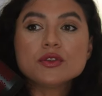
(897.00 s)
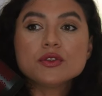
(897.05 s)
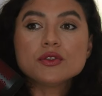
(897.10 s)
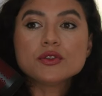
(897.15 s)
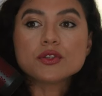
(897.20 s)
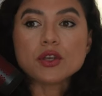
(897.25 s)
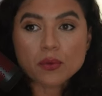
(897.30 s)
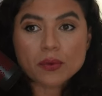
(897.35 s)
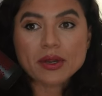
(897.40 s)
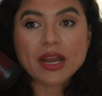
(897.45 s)

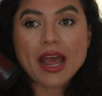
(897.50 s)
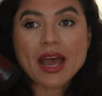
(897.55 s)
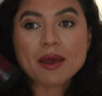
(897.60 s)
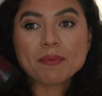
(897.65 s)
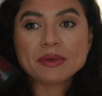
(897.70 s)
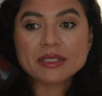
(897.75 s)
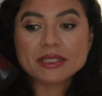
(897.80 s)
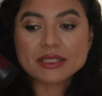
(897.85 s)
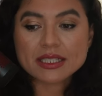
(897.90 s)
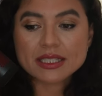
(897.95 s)
So what
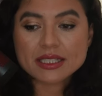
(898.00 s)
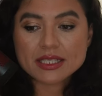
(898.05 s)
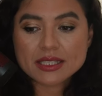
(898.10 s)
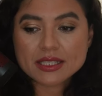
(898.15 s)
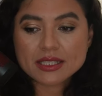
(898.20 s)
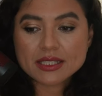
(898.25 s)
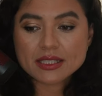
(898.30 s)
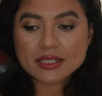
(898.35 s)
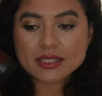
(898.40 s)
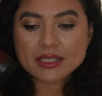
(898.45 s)
happened
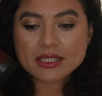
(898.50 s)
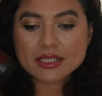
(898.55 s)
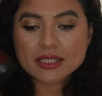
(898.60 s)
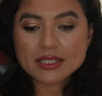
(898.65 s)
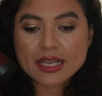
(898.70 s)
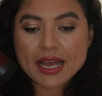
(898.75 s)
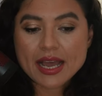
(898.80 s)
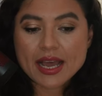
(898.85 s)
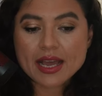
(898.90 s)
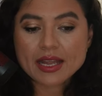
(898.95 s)
is
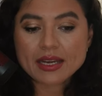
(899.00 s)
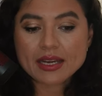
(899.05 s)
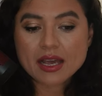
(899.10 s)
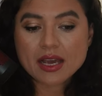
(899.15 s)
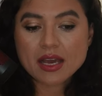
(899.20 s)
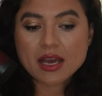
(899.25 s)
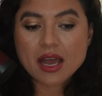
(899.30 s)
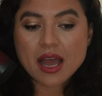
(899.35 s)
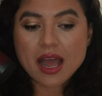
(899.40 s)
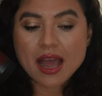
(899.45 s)
that
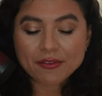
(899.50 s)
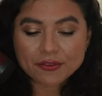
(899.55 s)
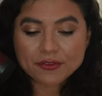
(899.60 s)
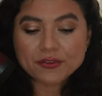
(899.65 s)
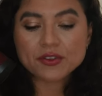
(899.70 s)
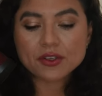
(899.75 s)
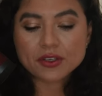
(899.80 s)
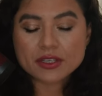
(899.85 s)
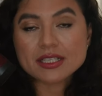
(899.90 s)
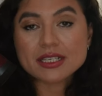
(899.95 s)

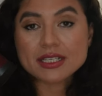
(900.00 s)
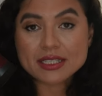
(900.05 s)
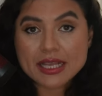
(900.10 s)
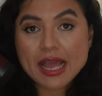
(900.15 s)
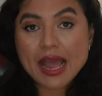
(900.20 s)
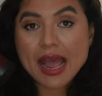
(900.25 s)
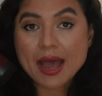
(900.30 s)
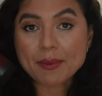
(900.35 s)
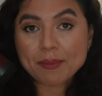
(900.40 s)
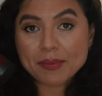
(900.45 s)
after this
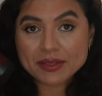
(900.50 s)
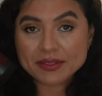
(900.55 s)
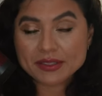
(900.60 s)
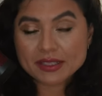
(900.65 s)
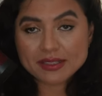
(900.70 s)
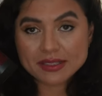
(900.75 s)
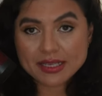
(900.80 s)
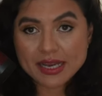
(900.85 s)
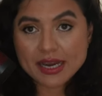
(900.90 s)
happened, that